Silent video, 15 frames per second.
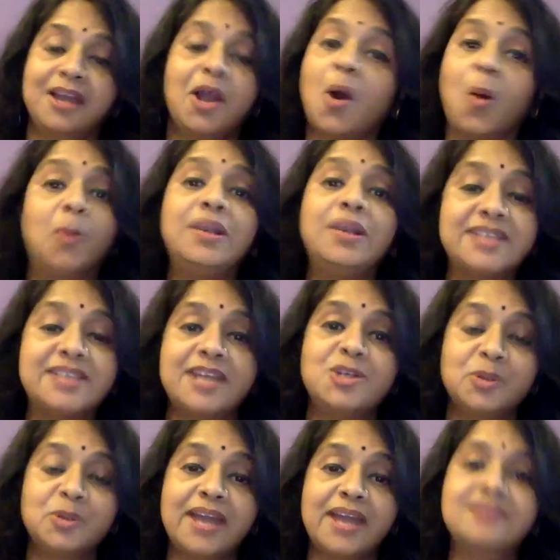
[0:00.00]
only tend to
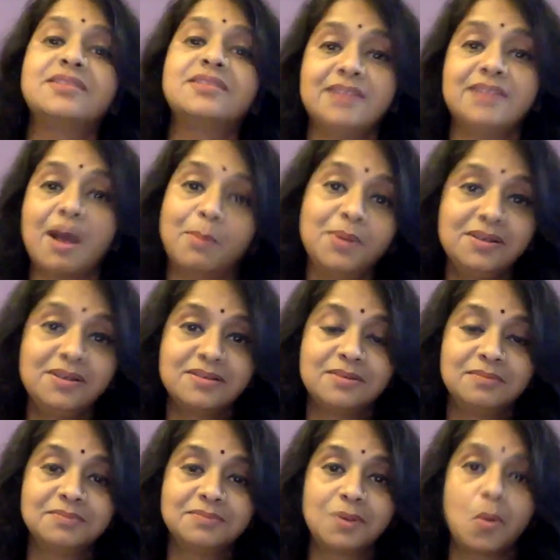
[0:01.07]
get doubled.
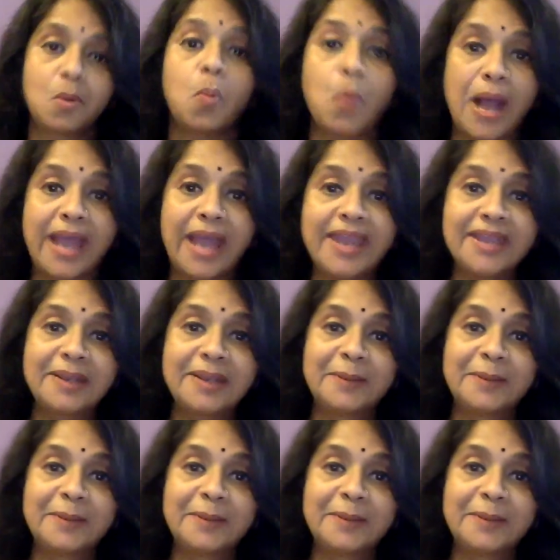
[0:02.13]
Why?